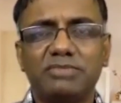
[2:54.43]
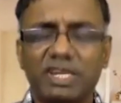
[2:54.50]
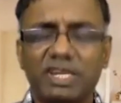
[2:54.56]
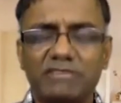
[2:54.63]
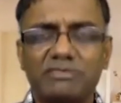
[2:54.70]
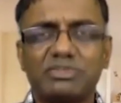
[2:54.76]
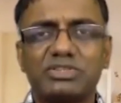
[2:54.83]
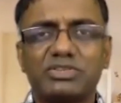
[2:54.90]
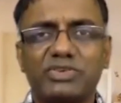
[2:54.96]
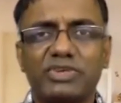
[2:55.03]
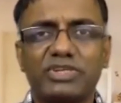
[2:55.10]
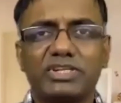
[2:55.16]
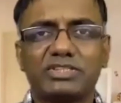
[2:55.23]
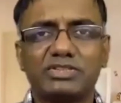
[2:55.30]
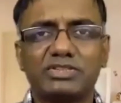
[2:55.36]
My name is
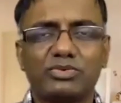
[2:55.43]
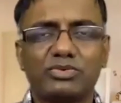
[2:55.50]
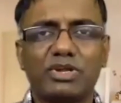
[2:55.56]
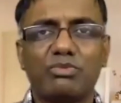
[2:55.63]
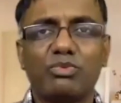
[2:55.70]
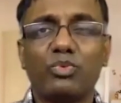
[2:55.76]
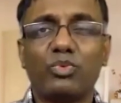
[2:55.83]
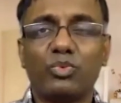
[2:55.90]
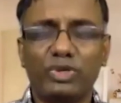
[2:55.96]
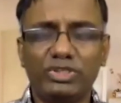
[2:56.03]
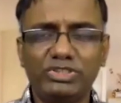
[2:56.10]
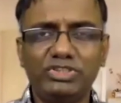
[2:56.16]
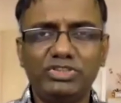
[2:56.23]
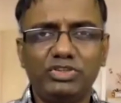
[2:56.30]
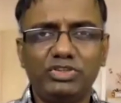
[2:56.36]
Narine Sookram.
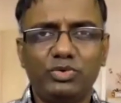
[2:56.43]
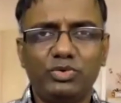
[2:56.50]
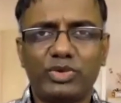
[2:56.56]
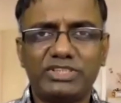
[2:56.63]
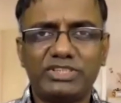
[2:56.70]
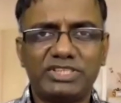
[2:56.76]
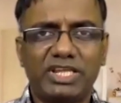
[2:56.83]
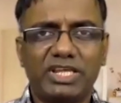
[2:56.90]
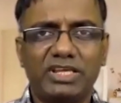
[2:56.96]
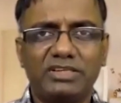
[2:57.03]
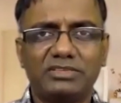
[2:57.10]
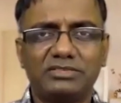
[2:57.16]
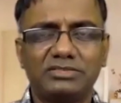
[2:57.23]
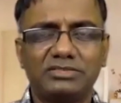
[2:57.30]
Wishing you a great today